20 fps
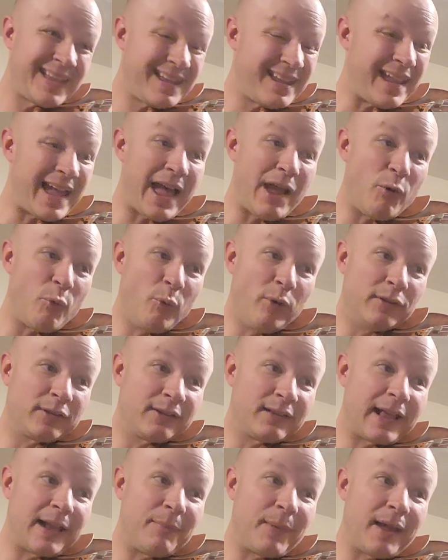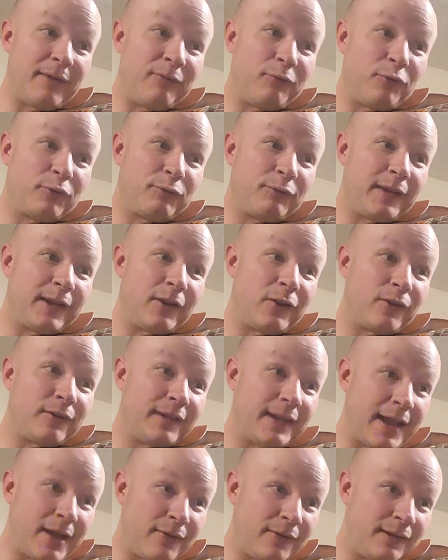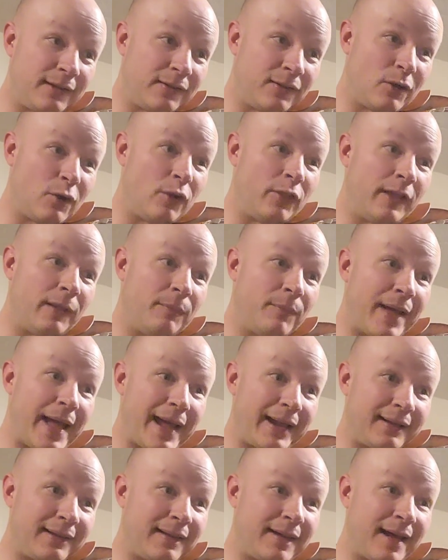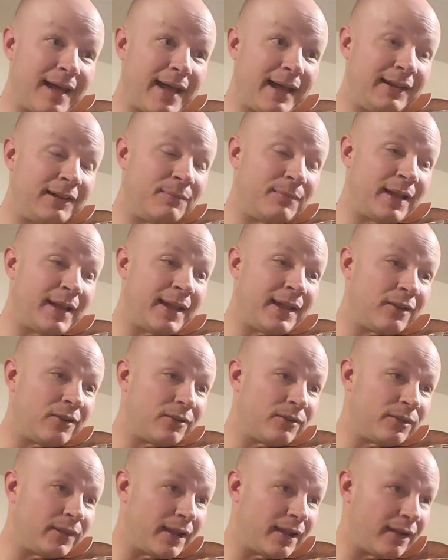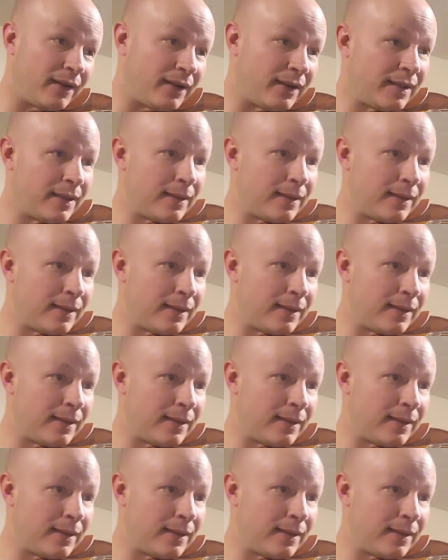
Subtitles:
Yeah, I will slide my first finger down to low, then back to high to my anchor there.